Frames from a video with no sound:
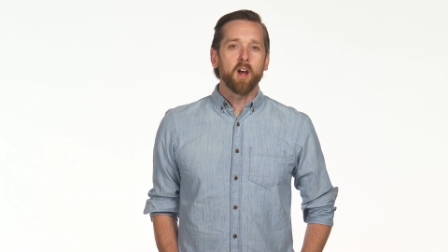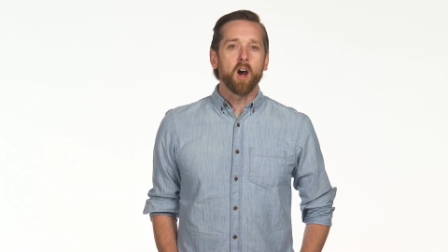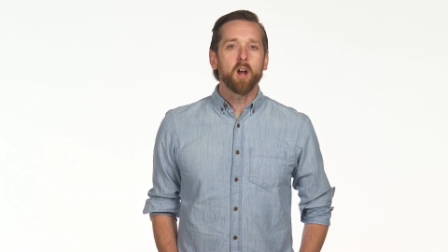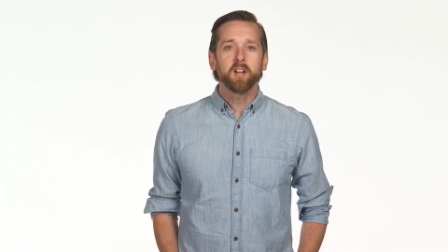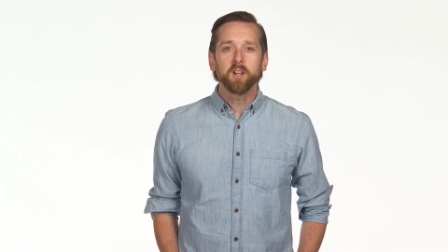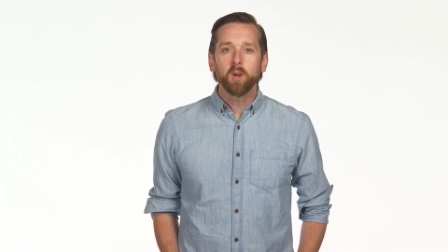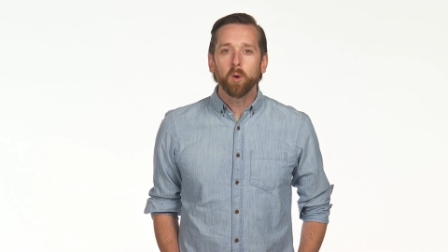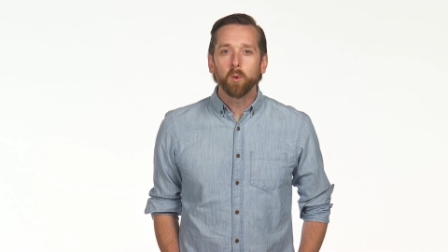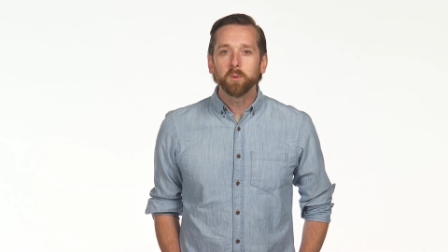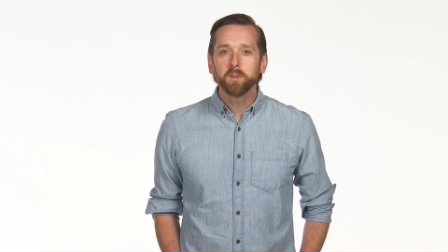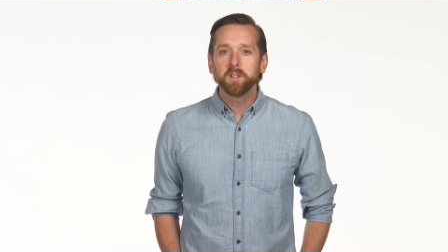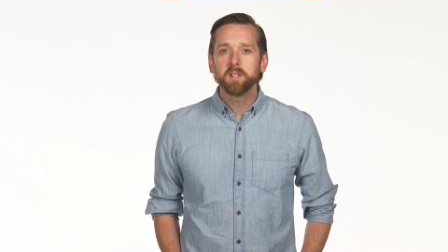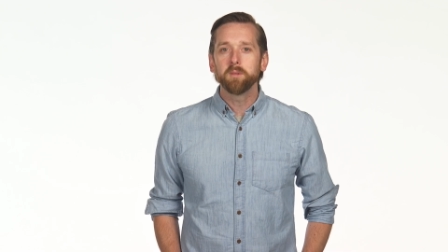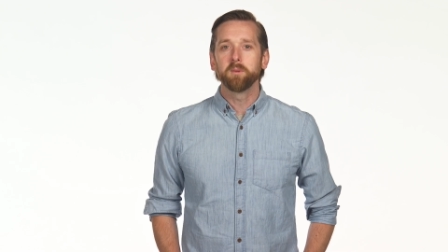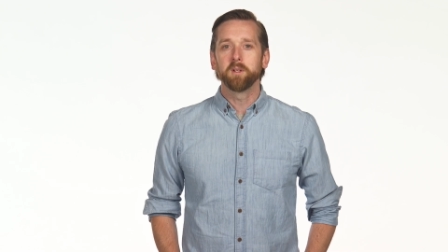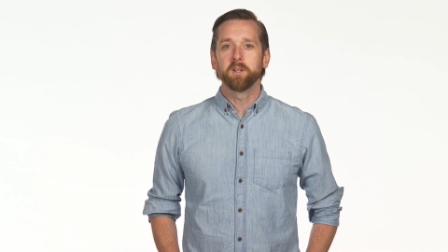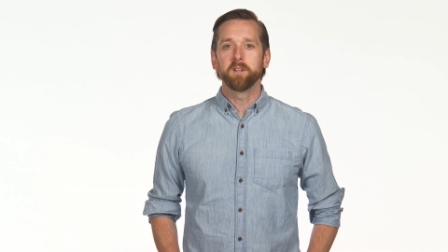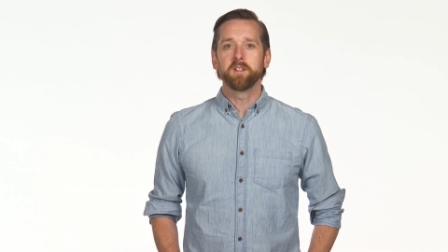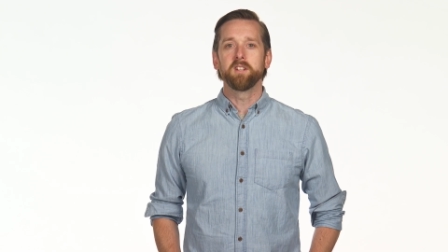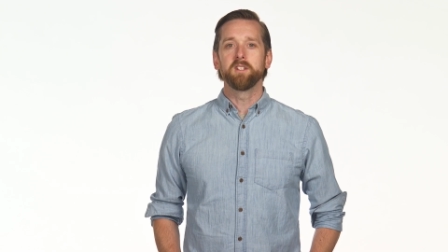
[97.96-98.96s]
Not only
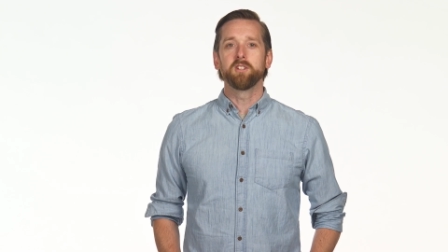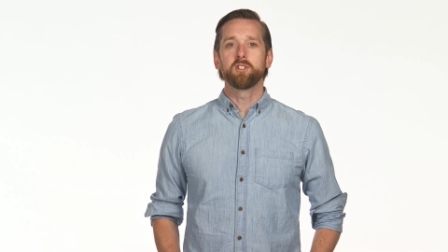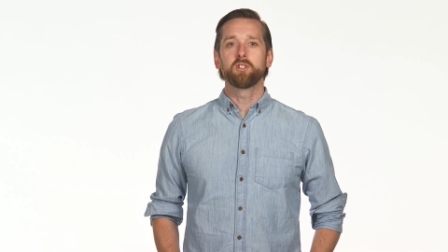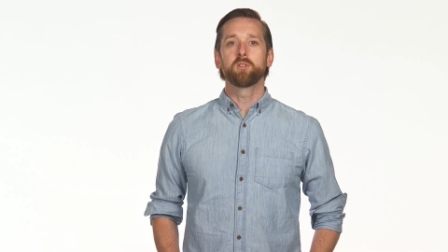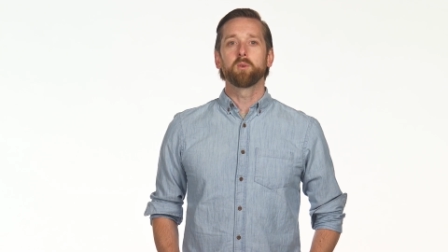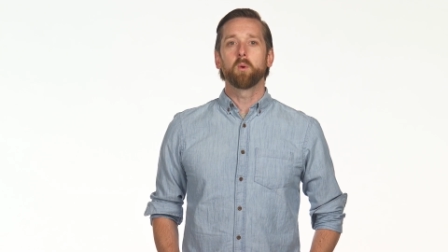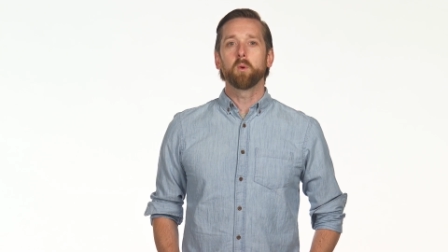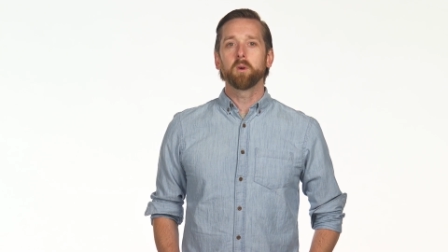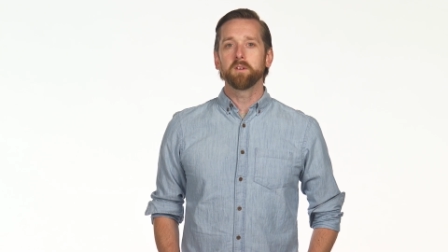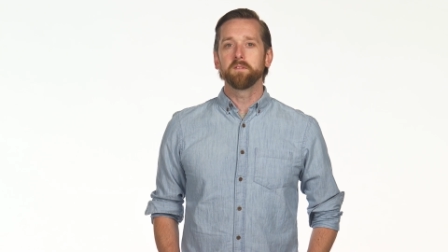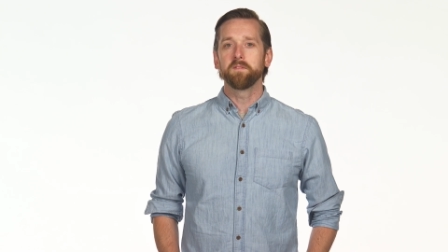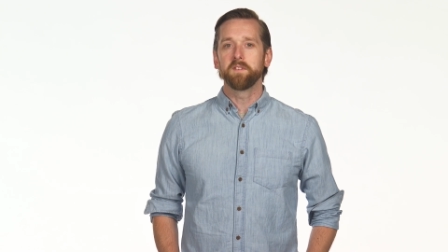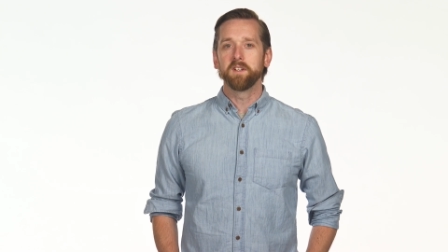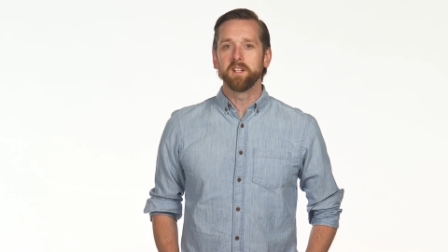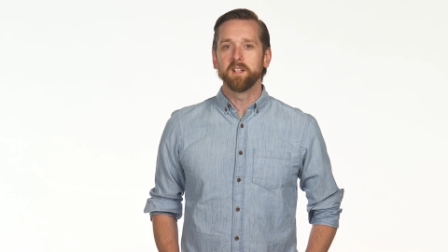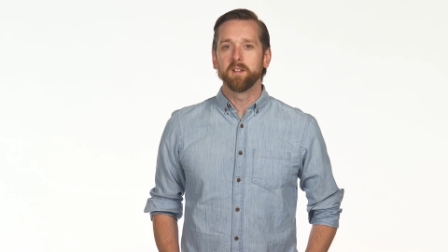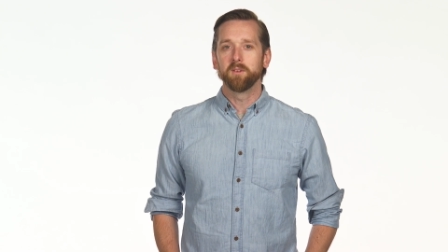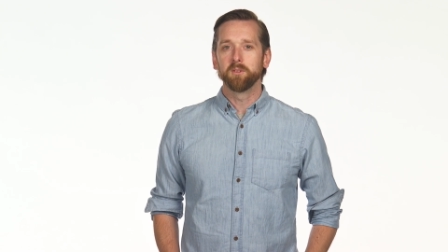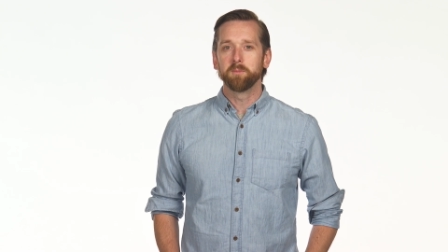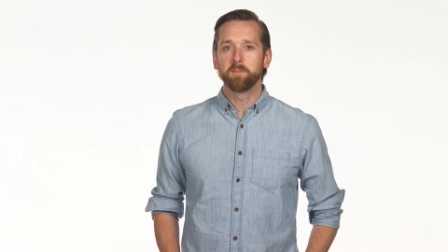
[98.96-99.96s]
will these shorter
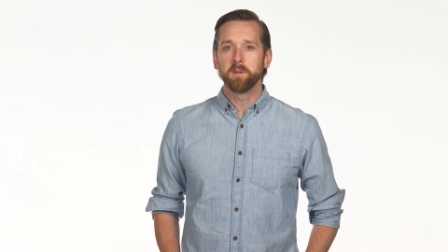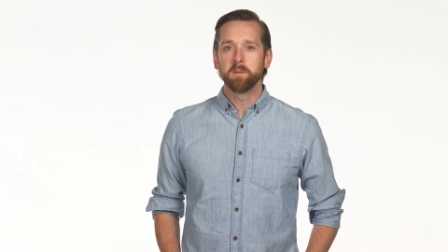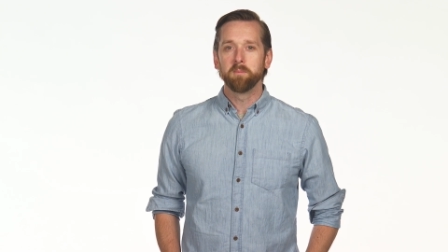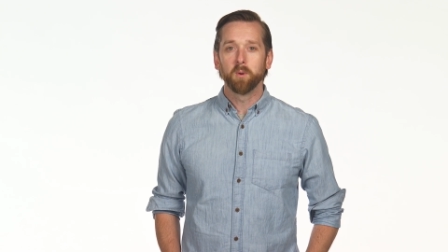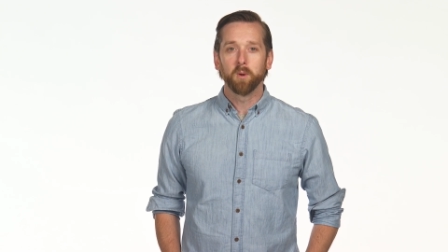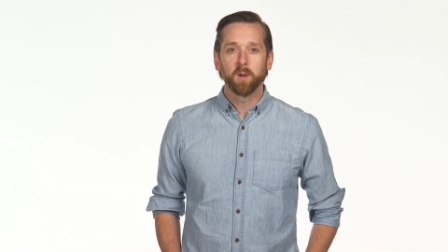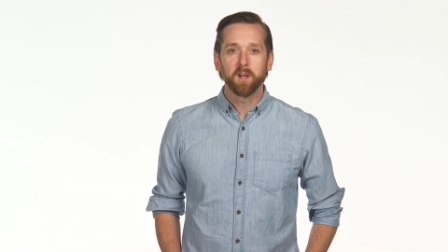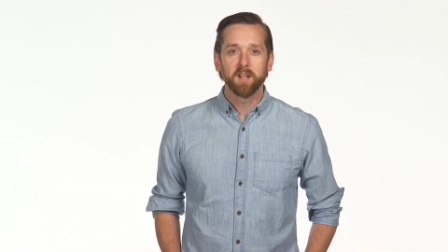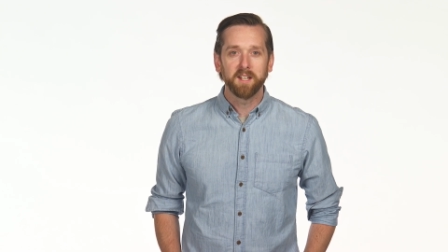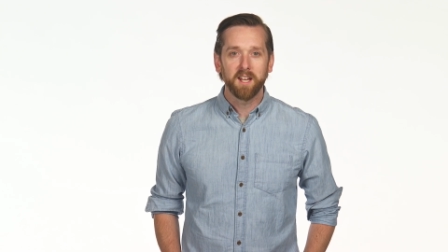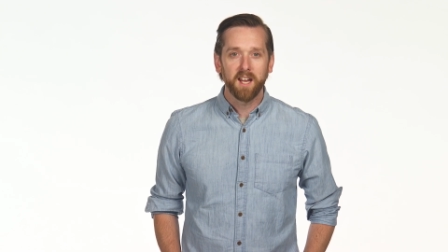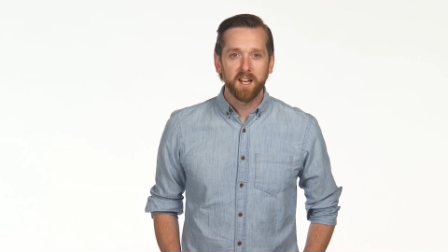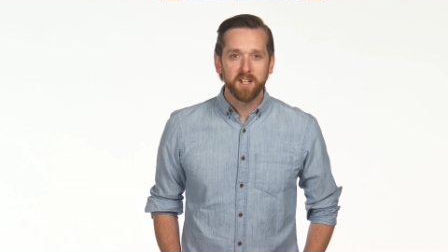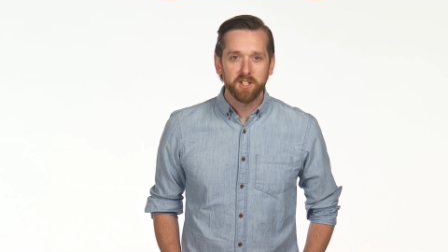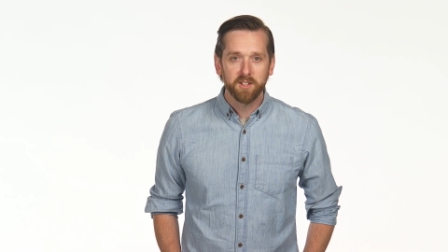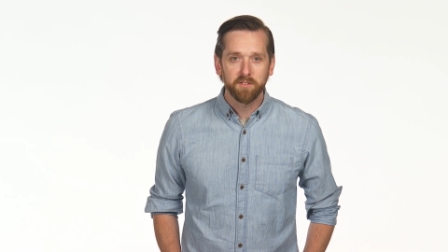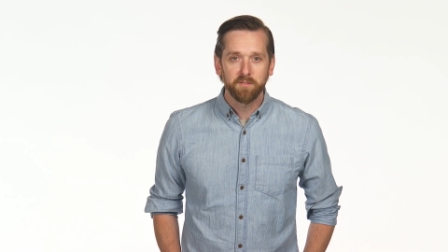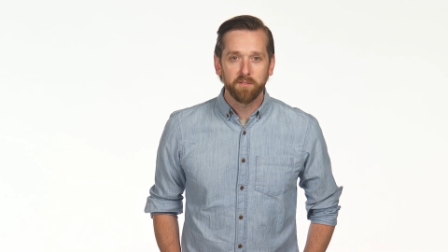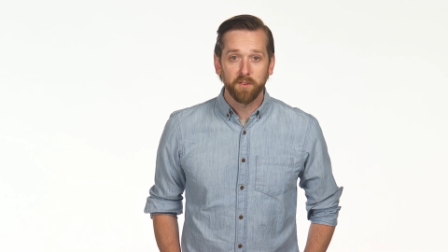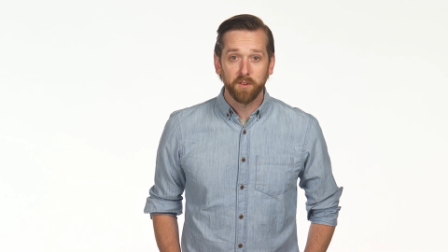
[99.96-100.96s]
videos be more
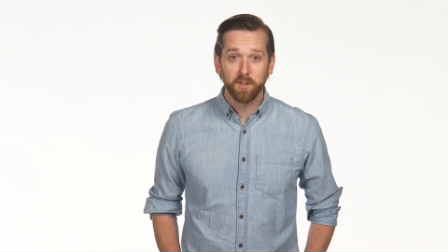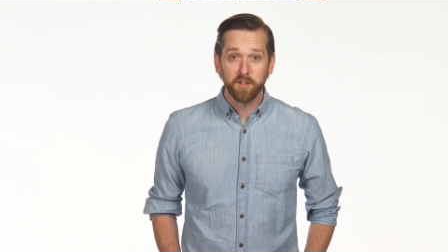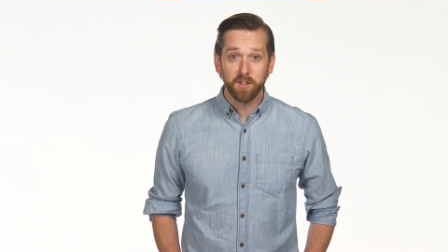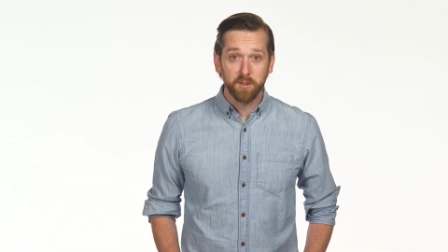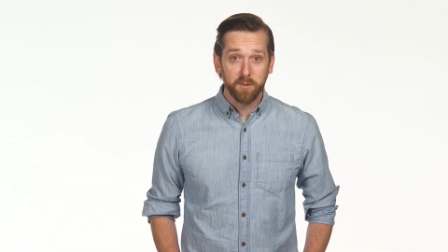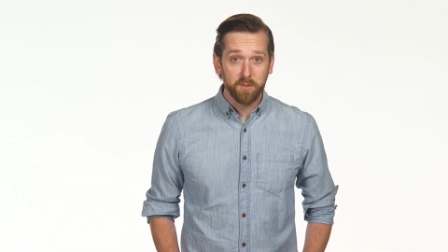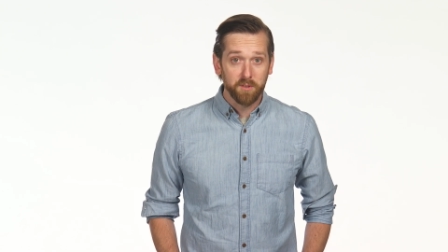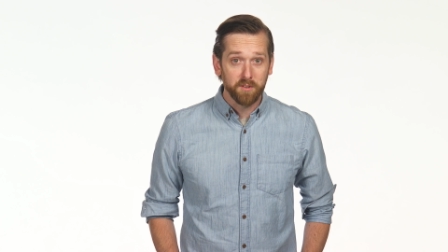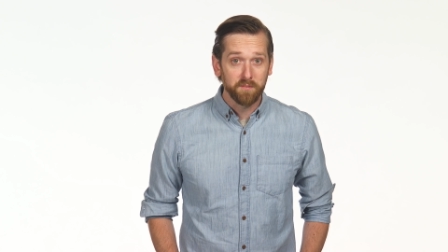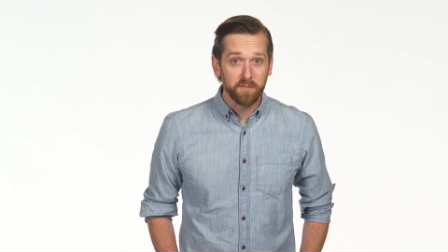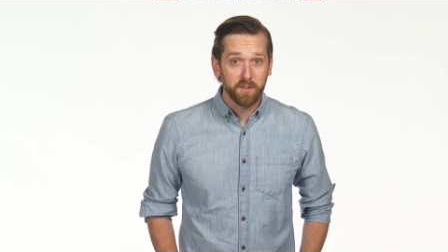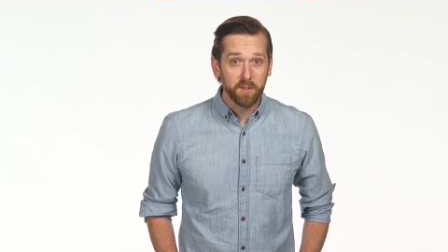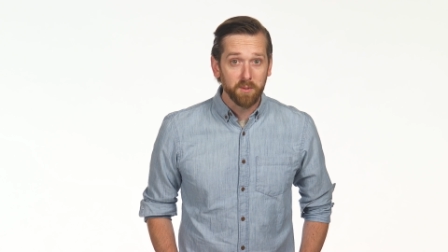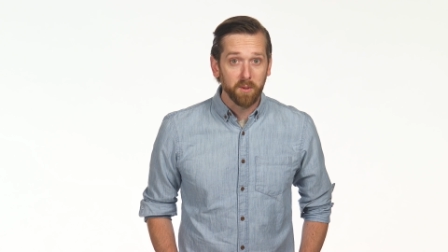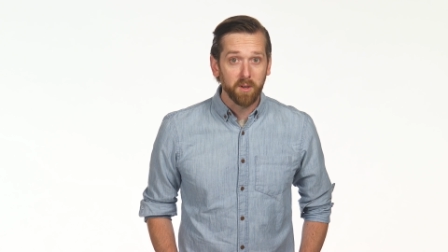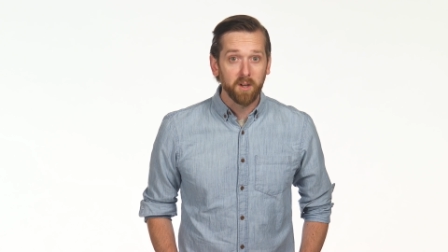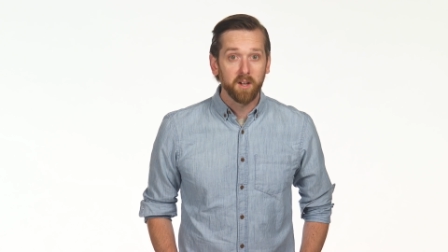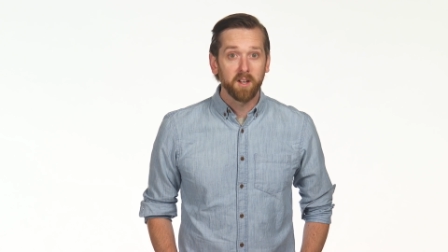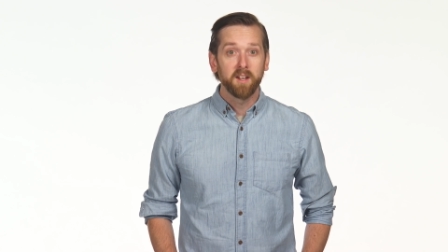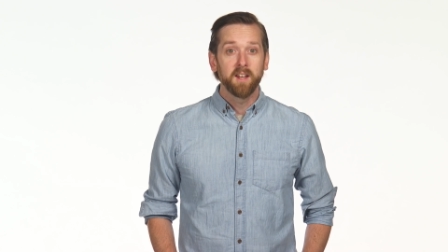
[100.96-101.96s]
engaging for you, the
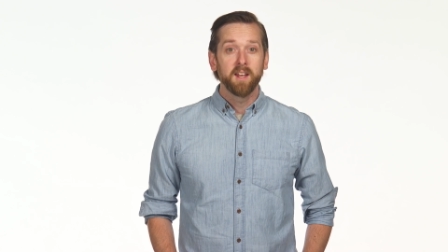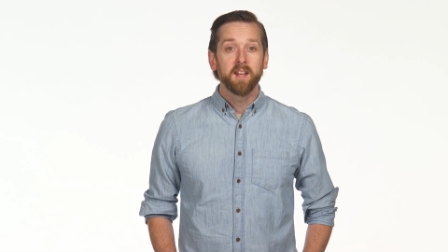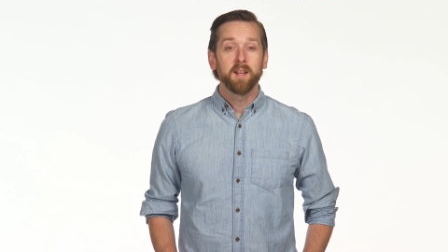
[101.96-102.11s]
viewer,